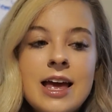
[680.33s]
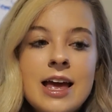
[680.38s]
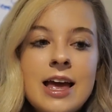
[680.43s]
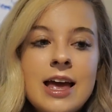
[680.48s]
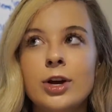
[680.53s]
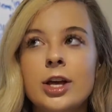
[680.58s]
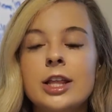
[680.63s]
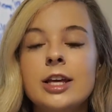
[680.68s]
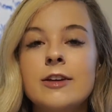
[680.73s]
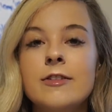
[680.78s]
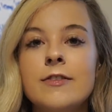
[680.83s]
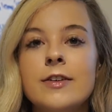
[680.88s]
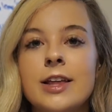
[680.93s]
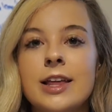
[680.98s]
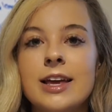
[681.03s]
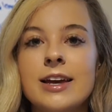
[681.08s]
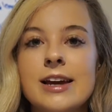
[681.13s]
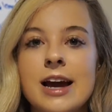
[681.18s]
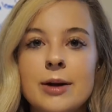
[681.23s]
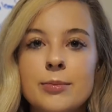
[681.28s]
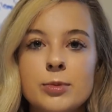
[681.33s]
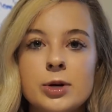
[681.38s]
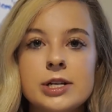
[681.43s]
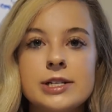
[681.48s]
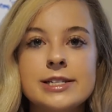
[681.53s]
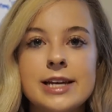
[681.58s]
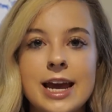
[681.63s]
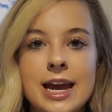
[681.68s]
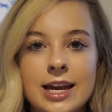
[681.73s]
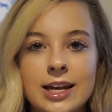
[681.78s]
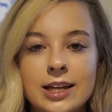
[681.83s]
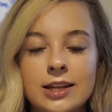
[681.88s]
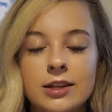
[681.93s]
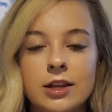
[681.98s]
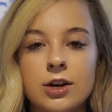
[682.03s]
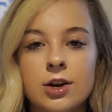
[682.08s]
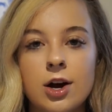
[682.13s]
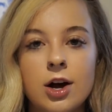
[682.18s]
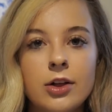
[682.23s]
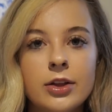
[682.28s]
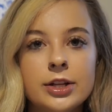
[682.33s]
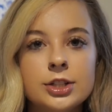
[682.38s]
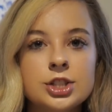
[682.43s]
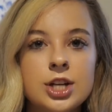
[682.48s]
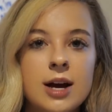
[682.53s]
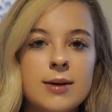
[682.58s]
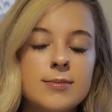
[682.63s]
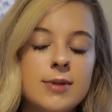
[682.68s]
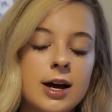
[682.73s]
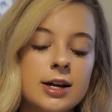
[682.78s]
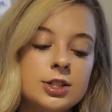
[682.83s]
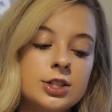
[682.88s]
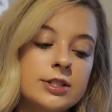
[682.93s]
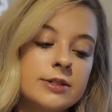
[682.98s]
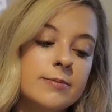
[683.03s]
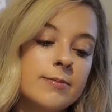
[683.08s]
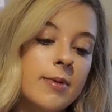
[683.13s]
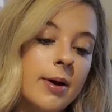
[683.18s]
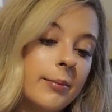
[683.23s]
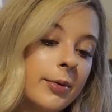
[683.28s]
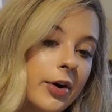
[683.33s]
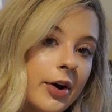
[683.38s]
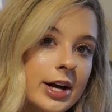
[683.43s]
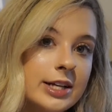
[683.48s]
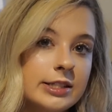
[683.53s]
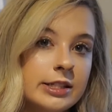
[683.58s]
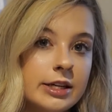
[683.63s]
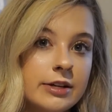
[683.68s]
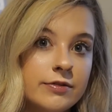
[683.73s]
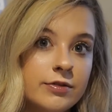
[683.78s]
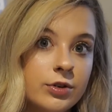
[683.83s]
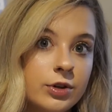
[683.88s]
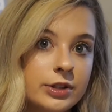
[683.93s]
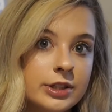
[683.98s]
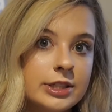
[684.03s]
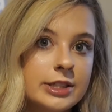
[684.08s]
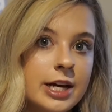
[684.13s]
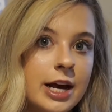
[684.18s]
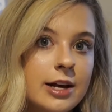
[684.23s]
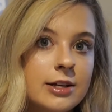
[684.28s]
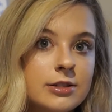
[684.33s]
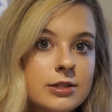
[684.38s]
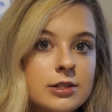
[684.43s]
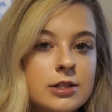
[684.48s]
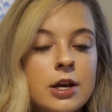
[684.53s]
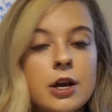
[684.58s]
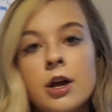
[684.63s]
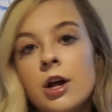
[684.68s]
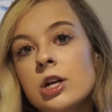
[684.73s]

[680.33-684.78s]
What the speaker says: Really feel like I'm retaining the knowledge. I'm not just memorizing it for the test.